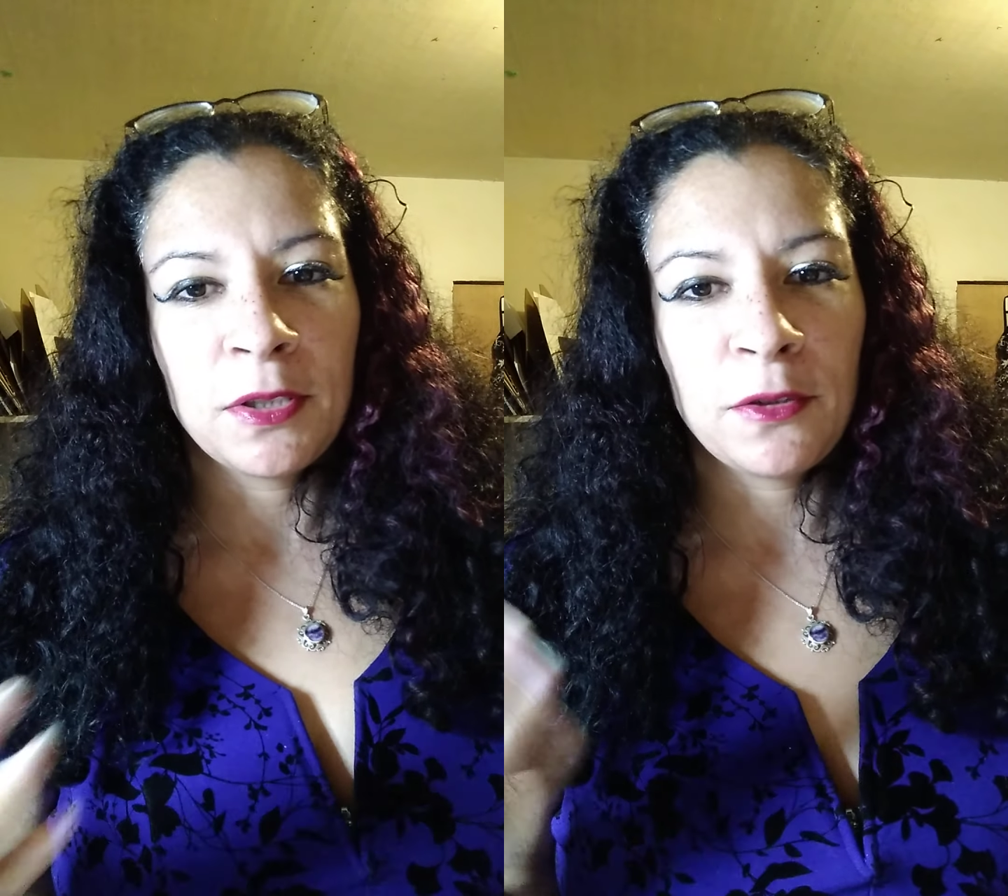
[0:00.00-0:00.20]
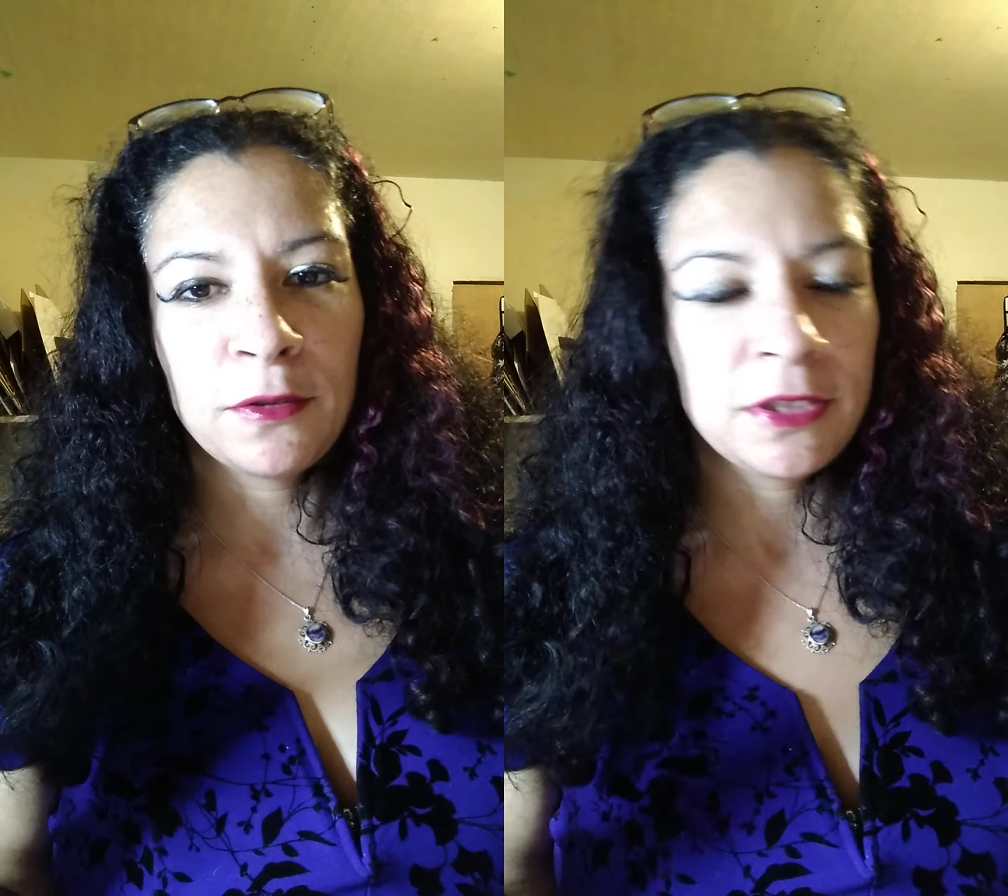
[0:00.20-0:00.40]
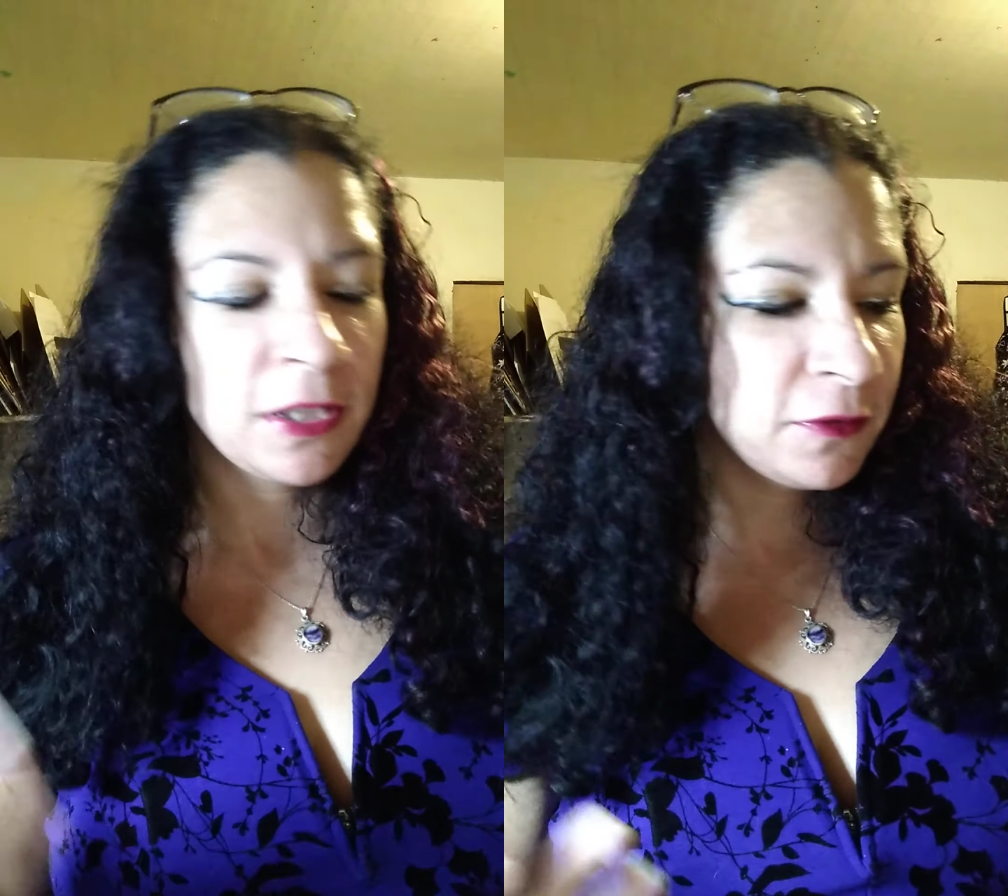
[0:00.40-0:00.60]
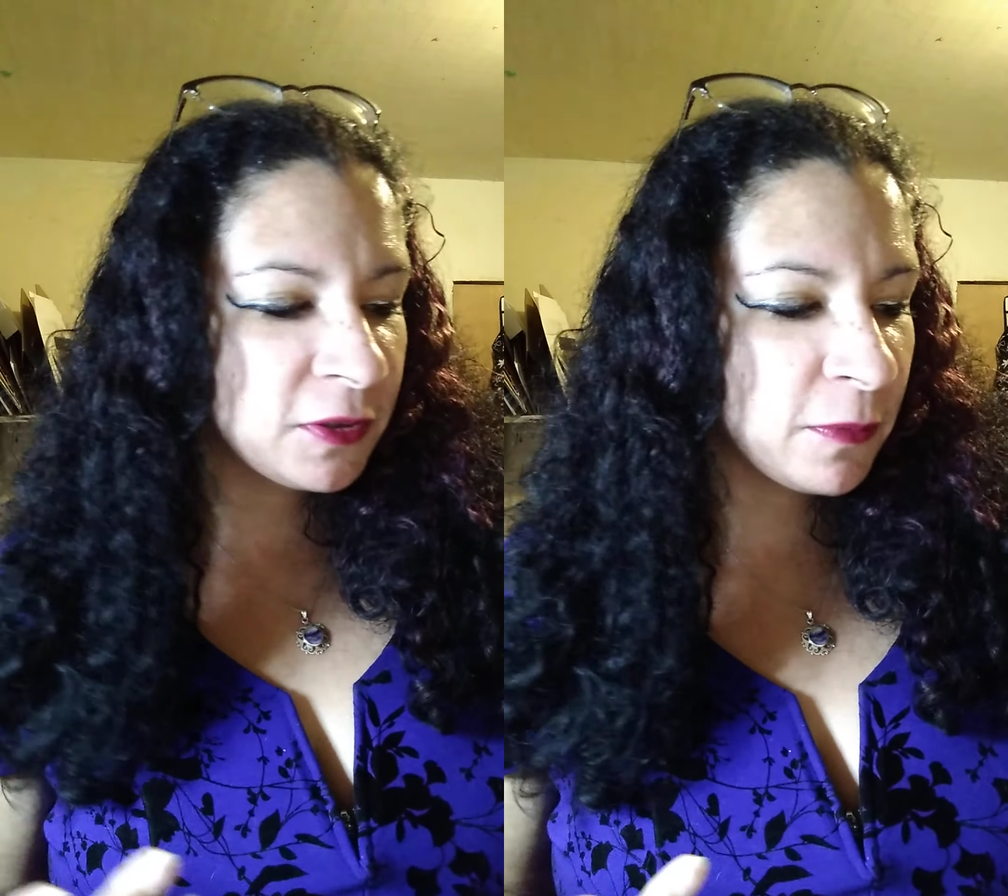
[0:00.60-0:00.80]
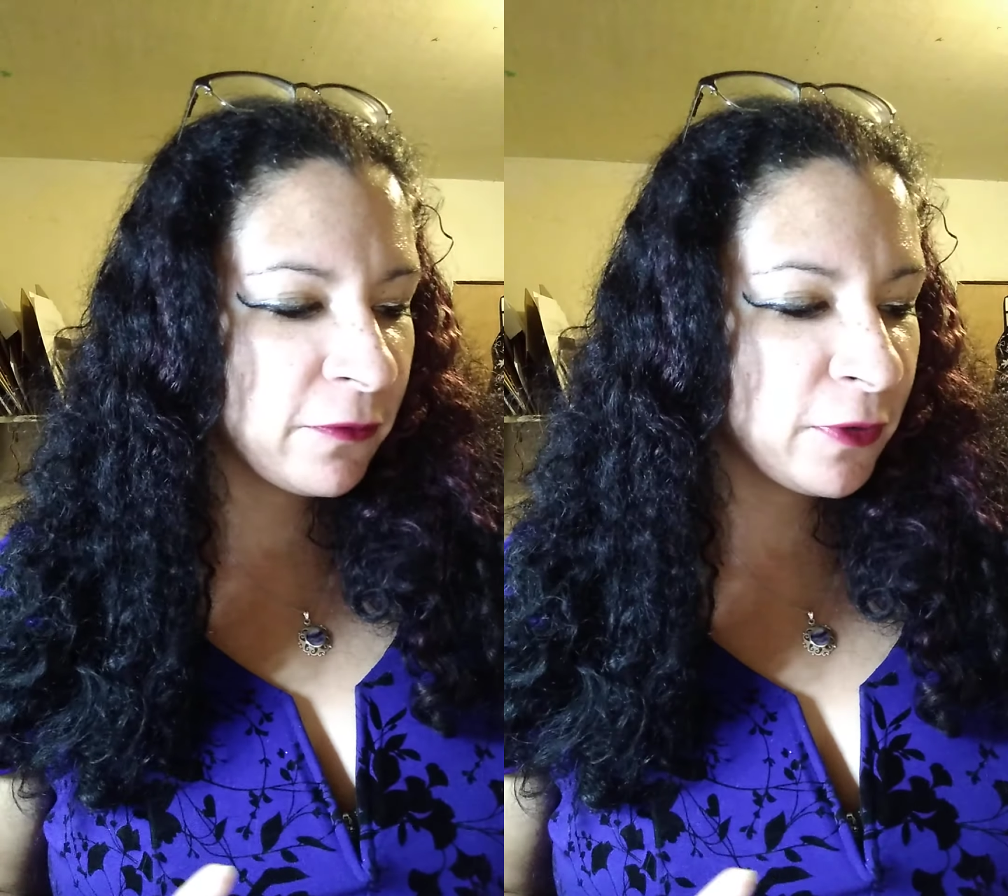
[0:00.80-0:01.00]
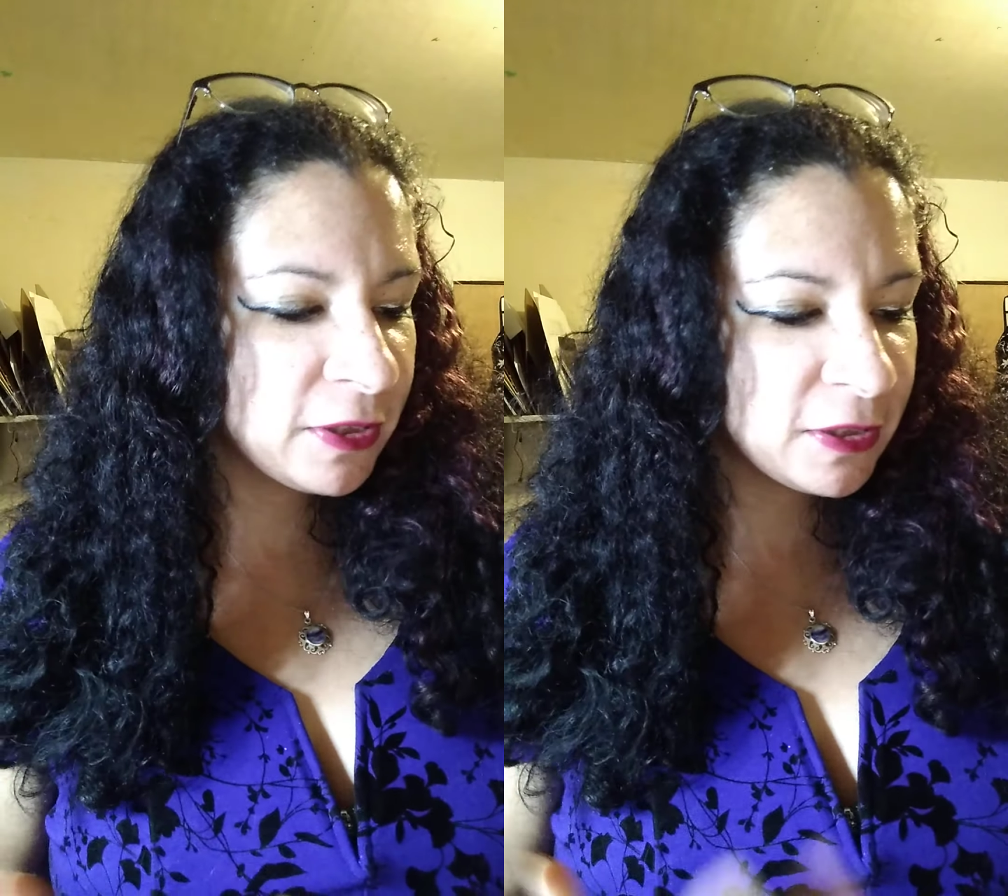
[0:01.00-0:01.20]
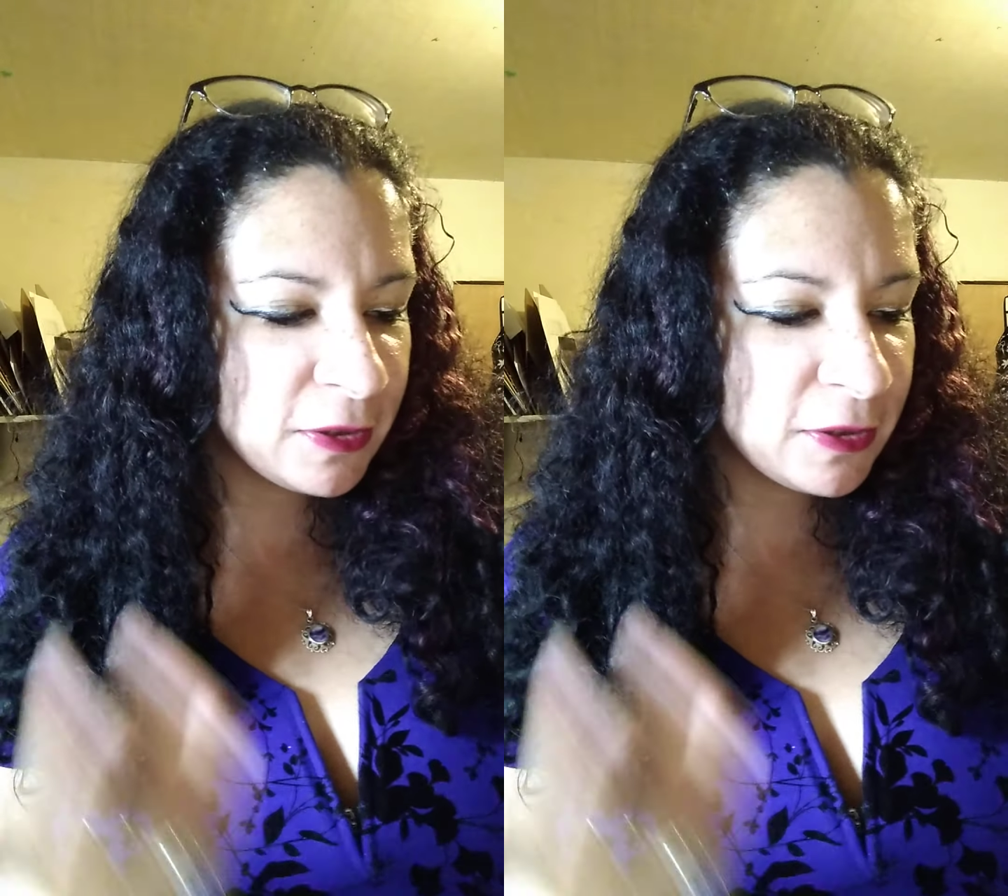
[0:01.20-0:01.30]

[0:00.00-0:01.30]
Of course, I lose my voice